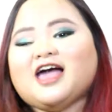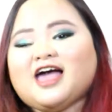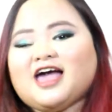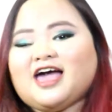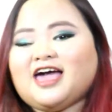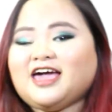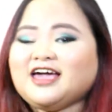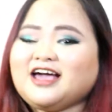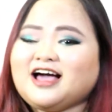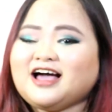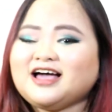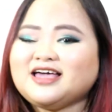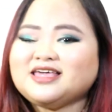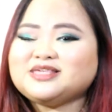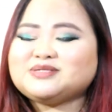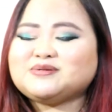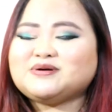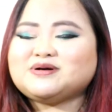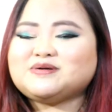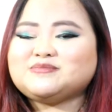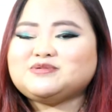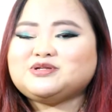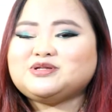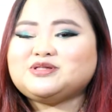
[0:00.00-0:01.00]
Hey guys,
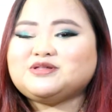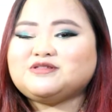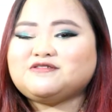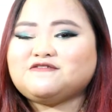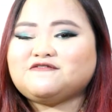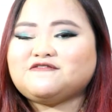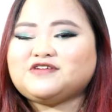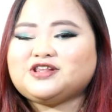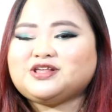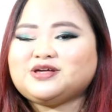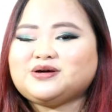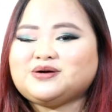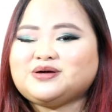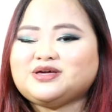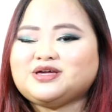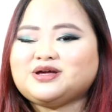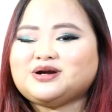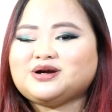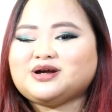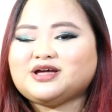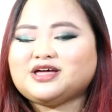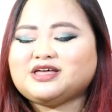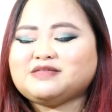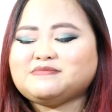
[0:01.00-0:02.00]
welcome to another video
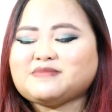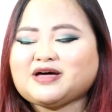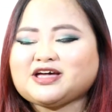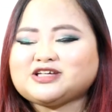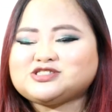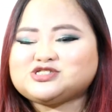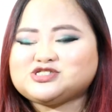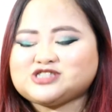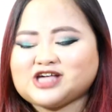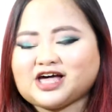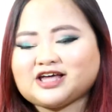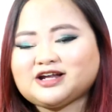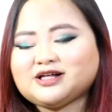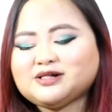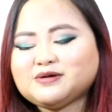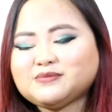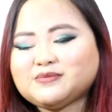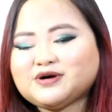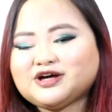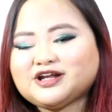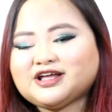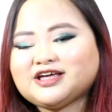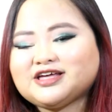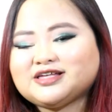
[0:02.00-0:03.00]
here in my channel.
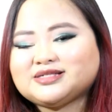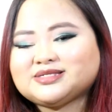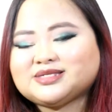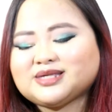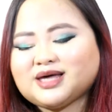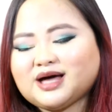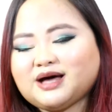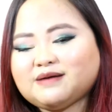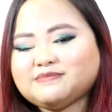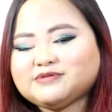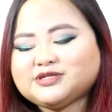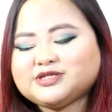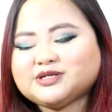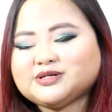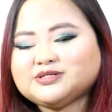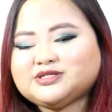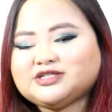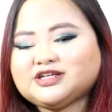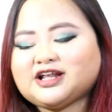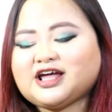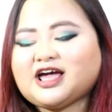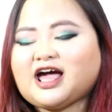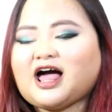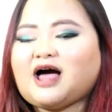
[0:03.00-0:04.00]
What is up? So
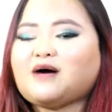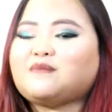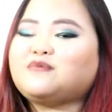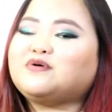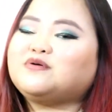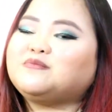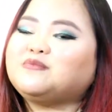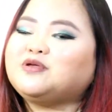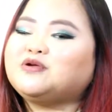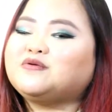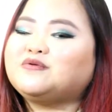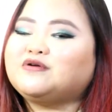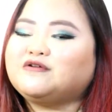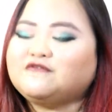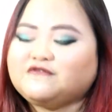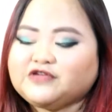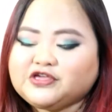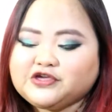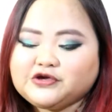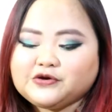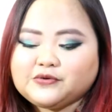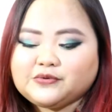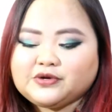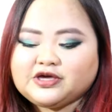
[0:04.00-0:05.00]
today I will be
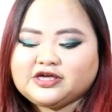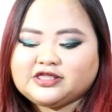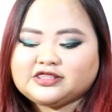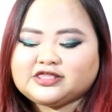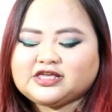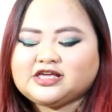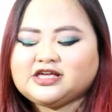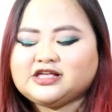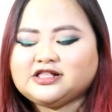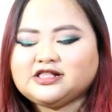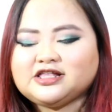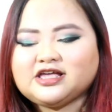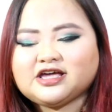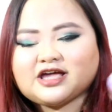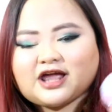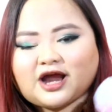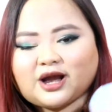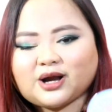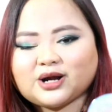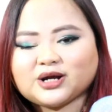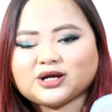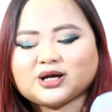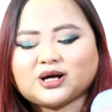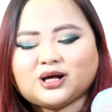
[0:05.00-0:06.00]
reviewing the Nee
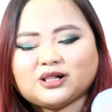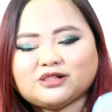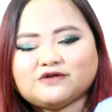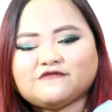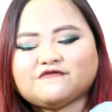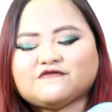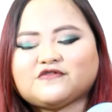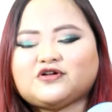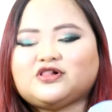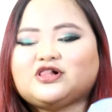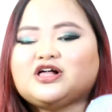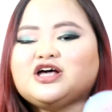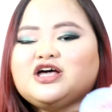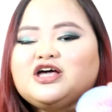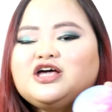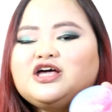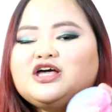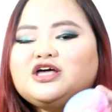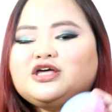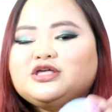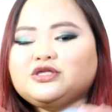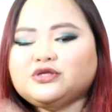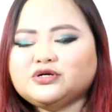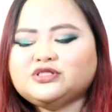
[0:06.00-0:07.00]
Cara Colourful
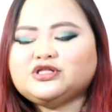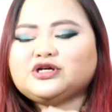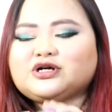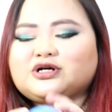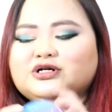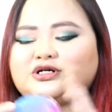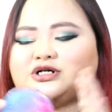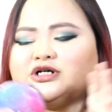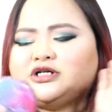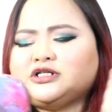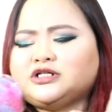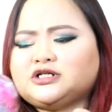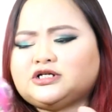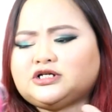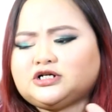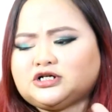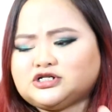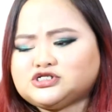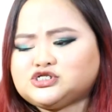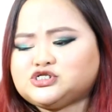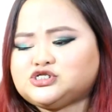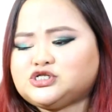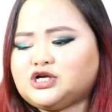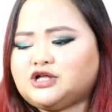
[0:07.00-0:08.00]
Unicorn
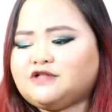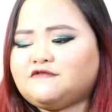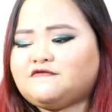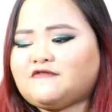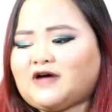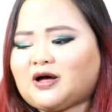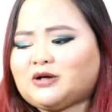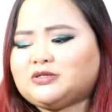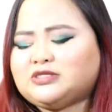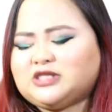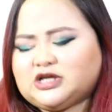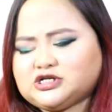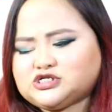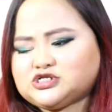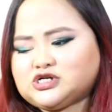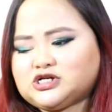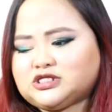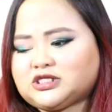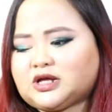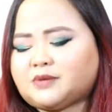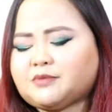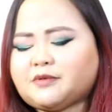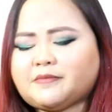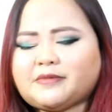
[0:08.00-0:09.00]
Cushion Foundation.
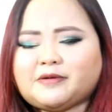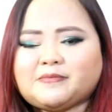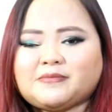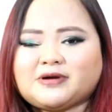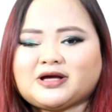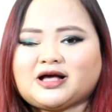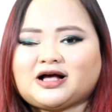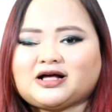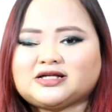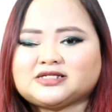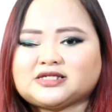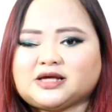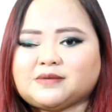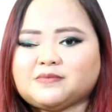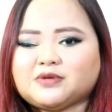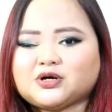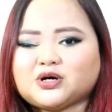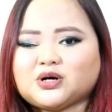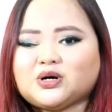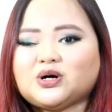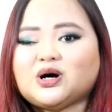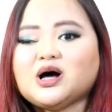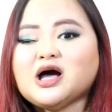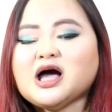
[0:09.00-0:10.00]
Tama ba yung pagkakasabi
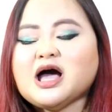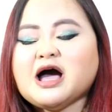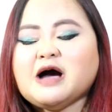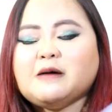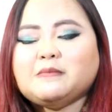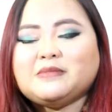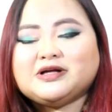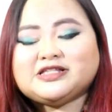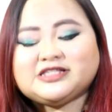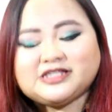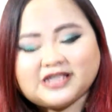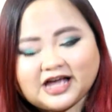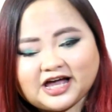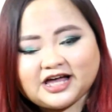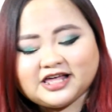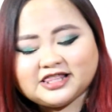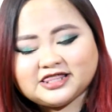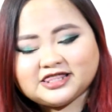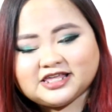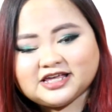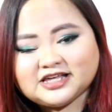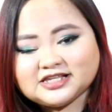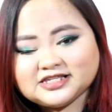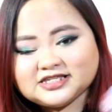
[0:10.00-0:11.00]
ko? But yeah,
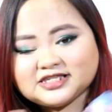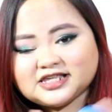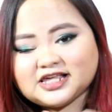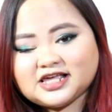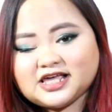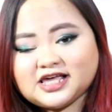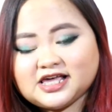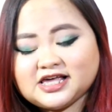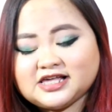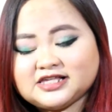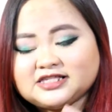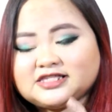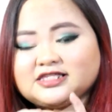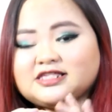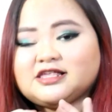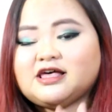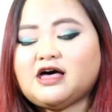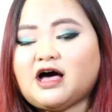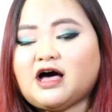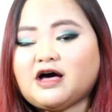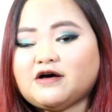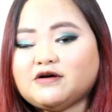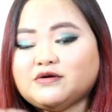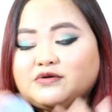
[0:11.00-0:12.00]
this is
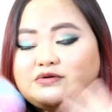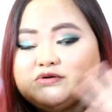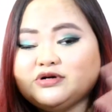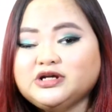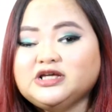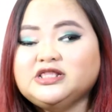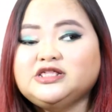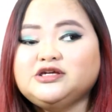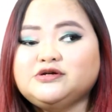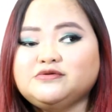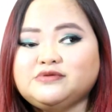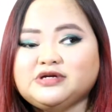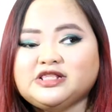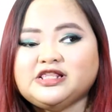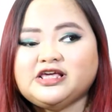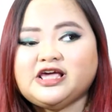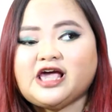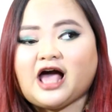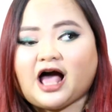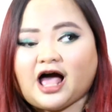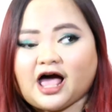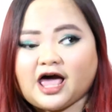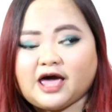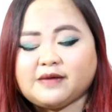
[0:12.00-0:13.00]

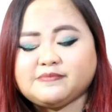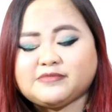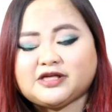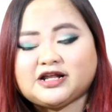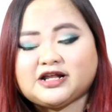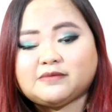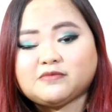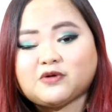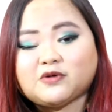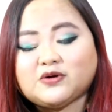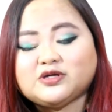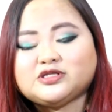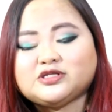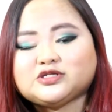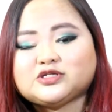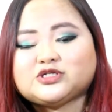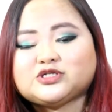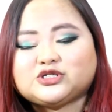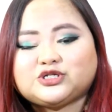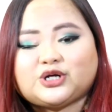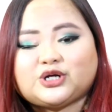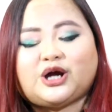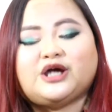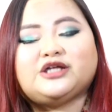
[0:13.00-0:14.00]
really hyped and I'm going to
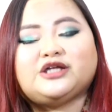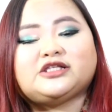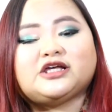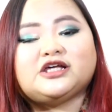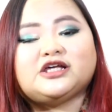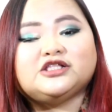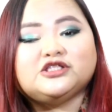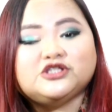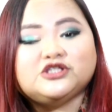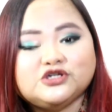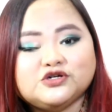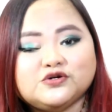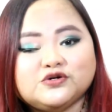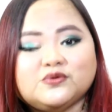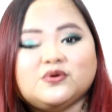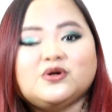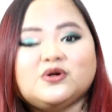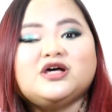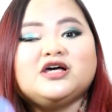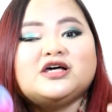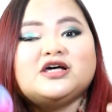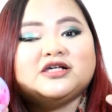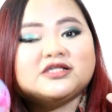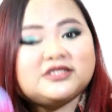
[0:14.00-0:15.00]
start a new
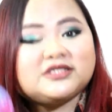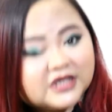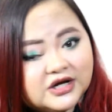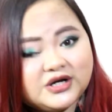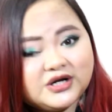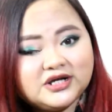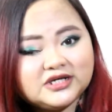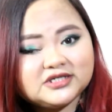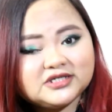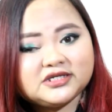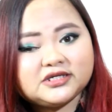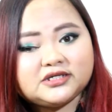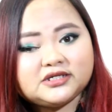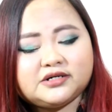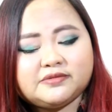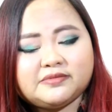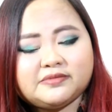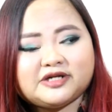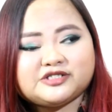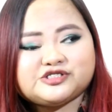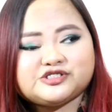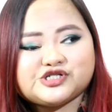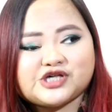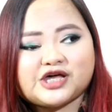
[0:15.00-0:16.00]
series in
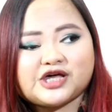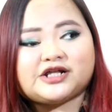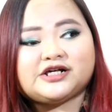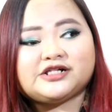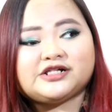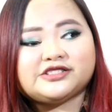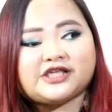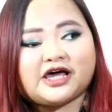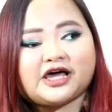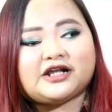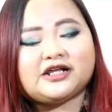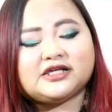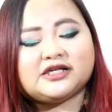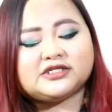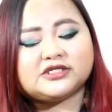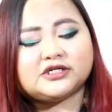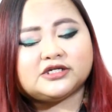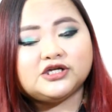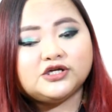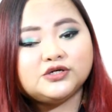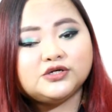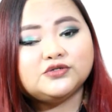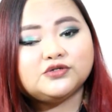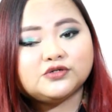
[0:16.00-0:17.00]
my channel that is
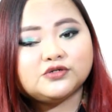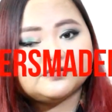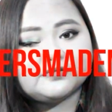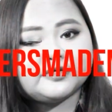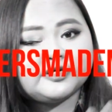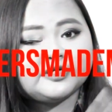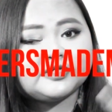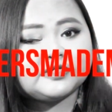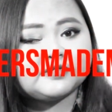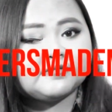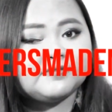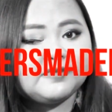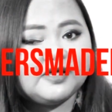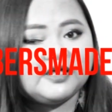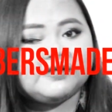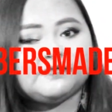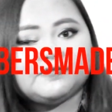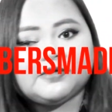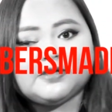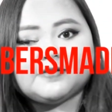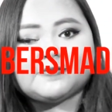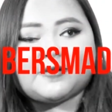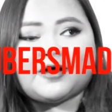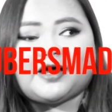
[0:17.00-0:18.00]
the YouTubers Made
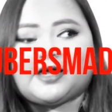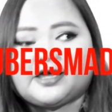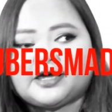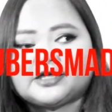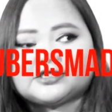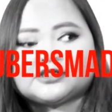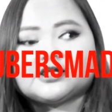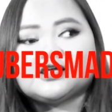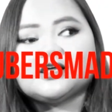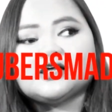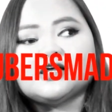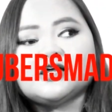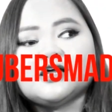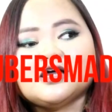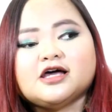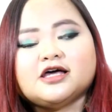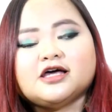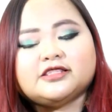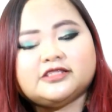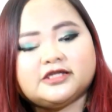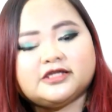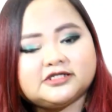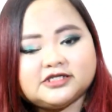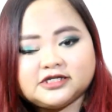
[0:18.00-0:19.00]
Me Buy It.
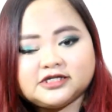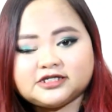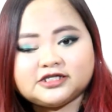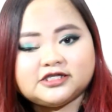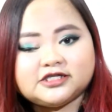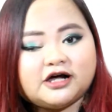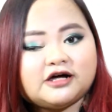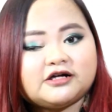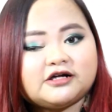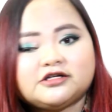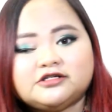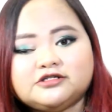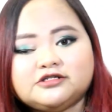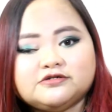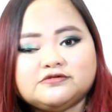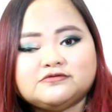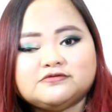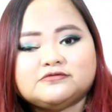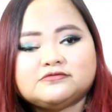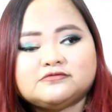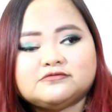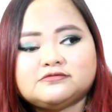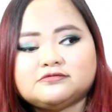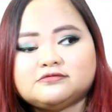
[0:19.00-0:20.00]
This is not a new
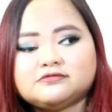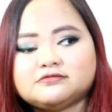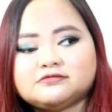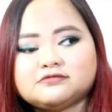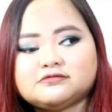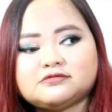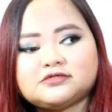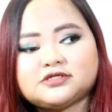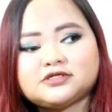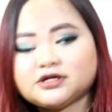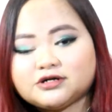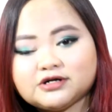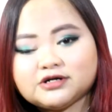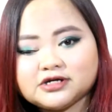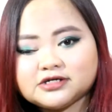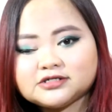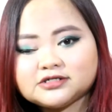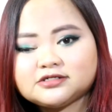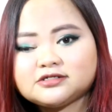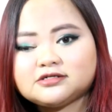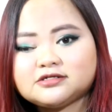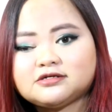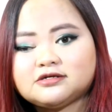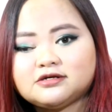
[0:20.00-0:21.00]

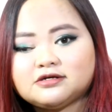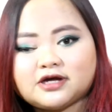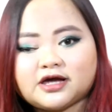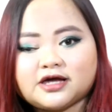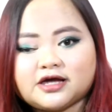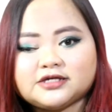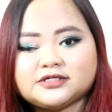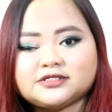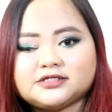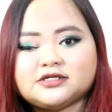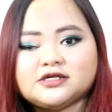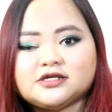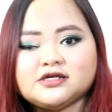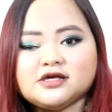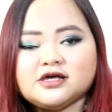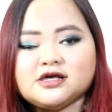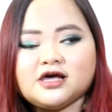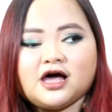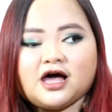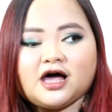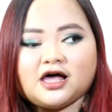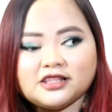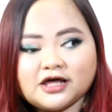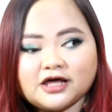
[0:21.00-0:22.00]
series, you guys.
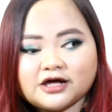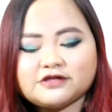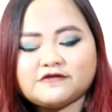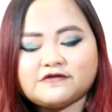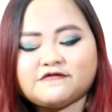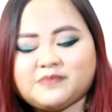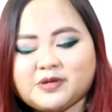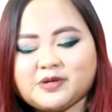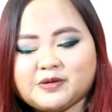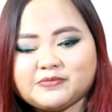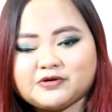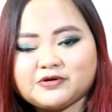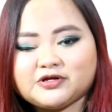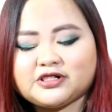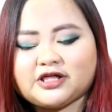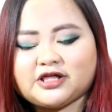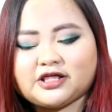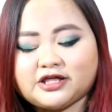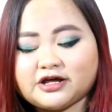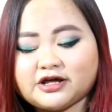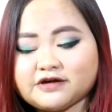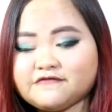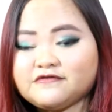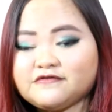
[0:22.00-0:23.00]
A lot of
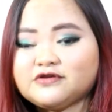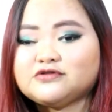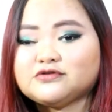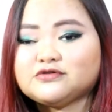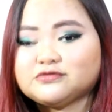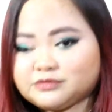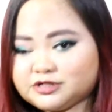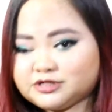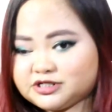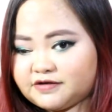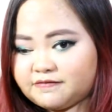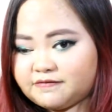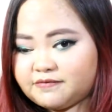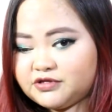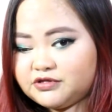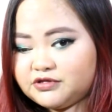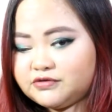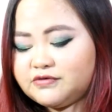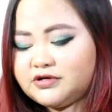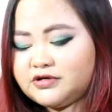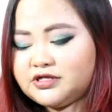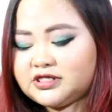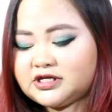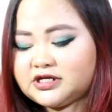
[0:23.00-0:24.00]
YouTubers have been
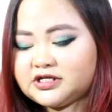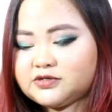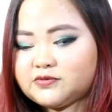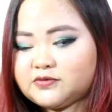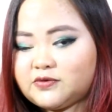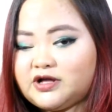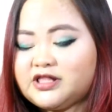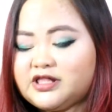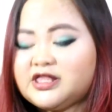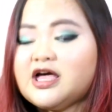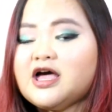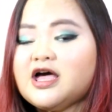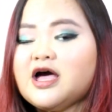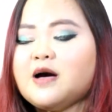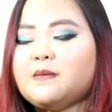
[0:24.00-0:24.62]
doing this one.